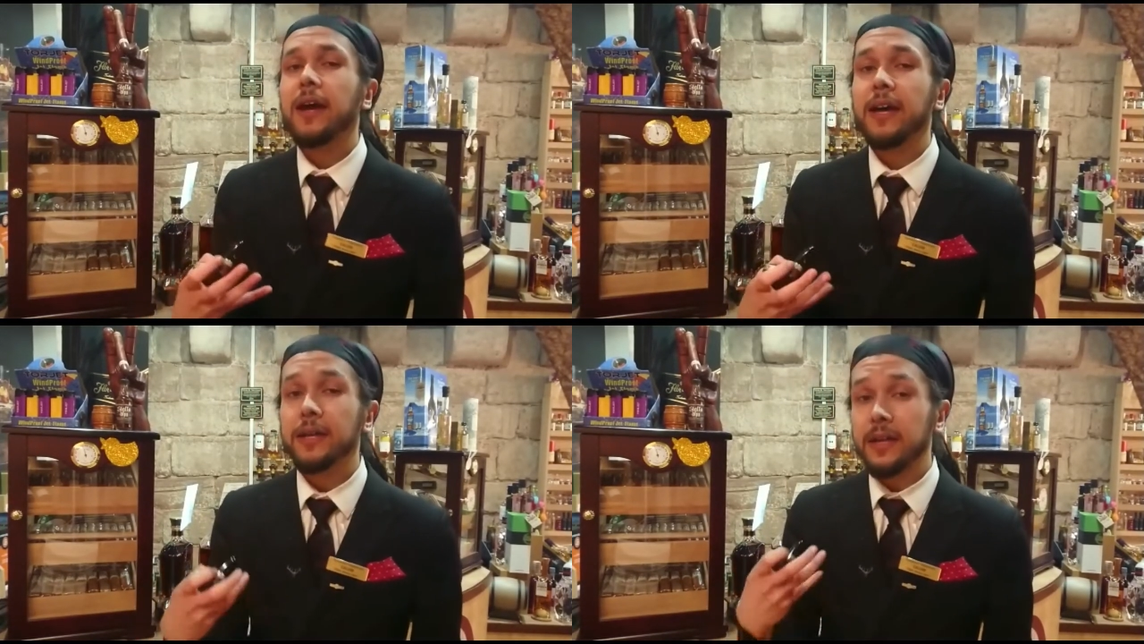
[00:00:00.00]

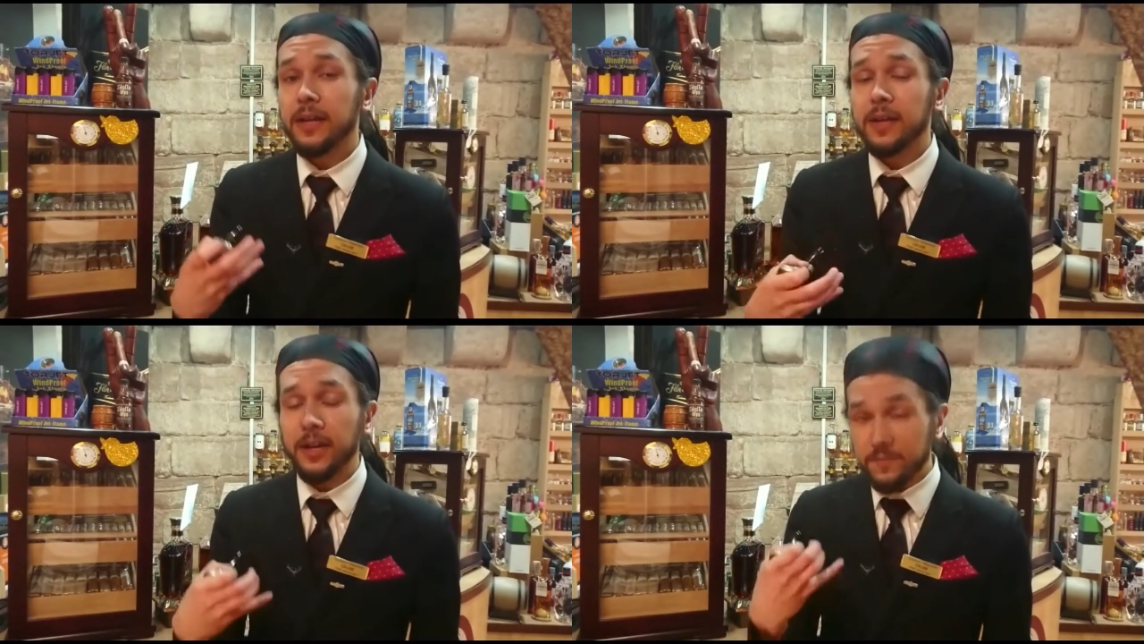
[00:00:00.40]
in
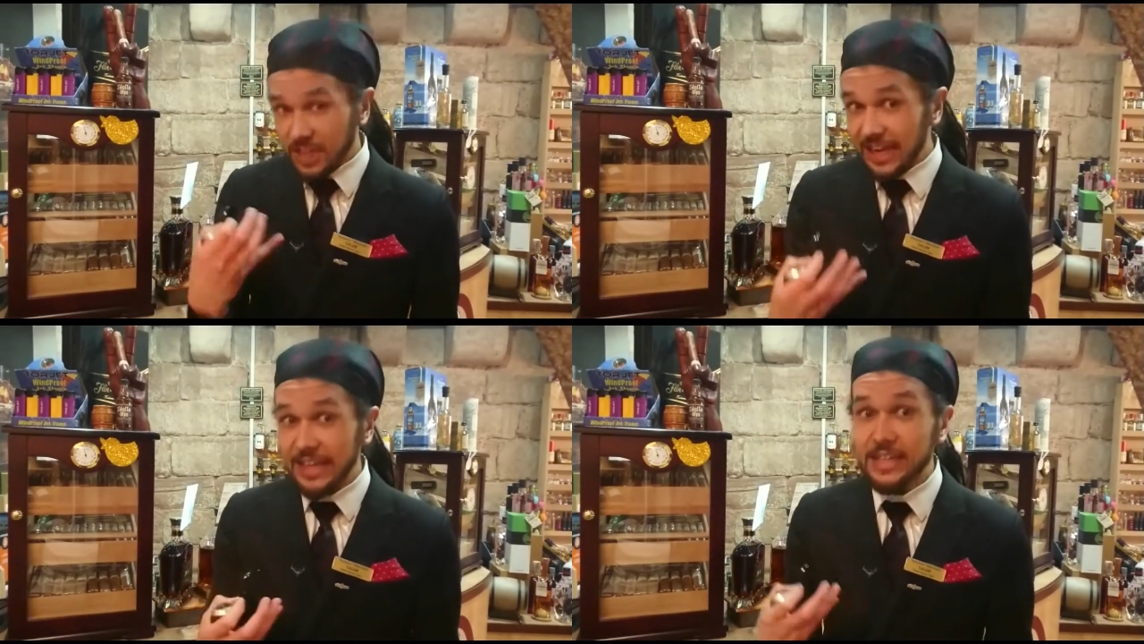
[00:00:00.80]
a kind of
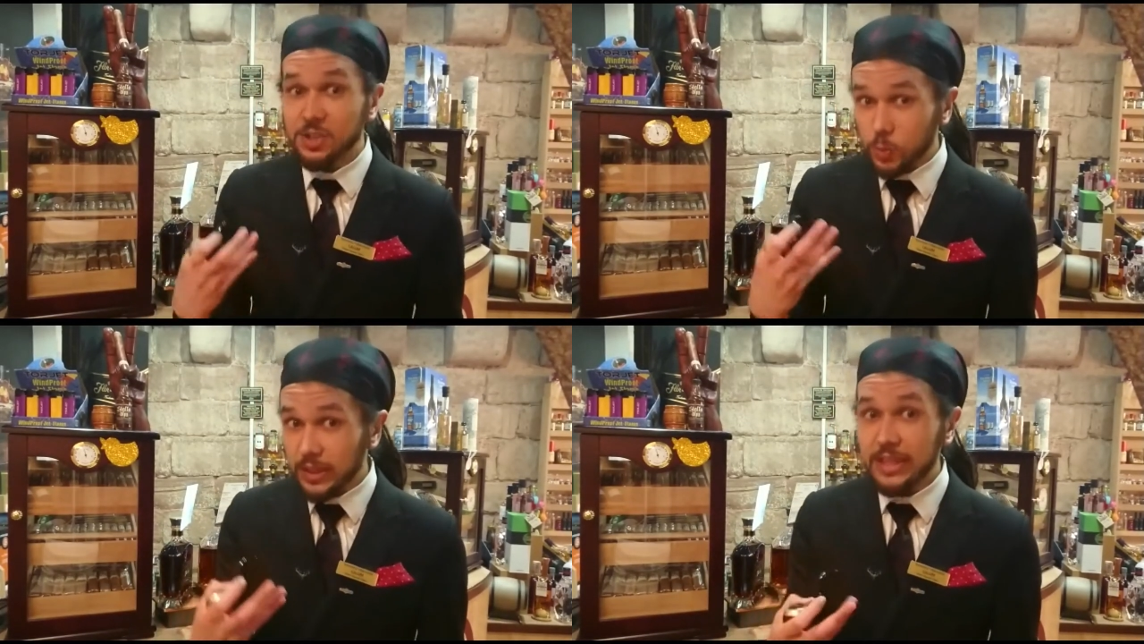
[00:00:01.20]
tangy,
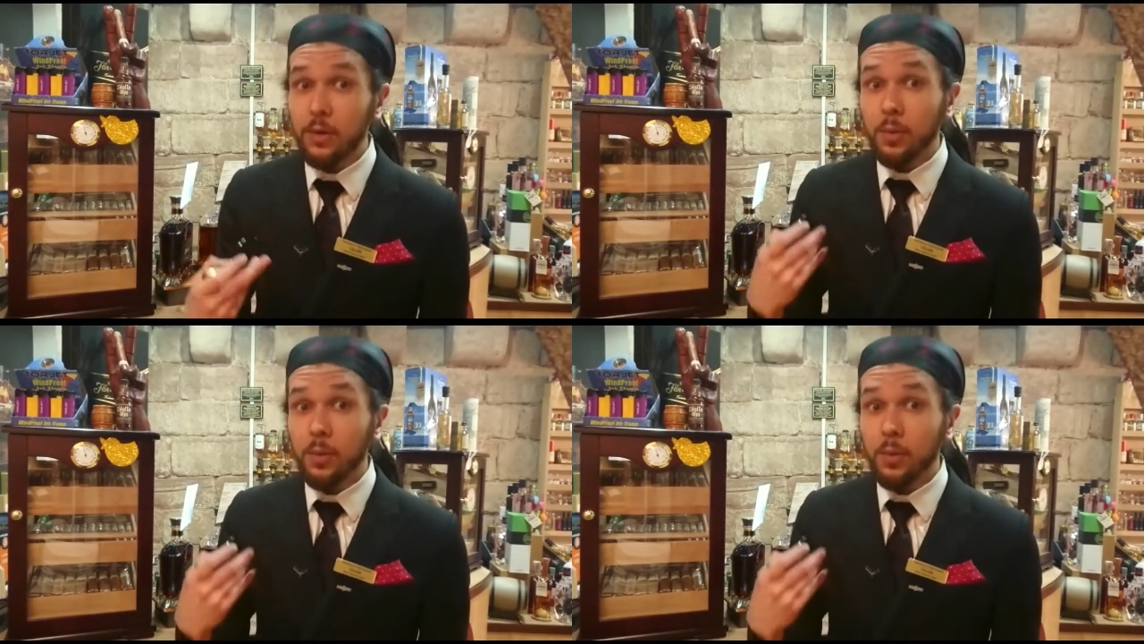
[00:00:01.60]
sweet,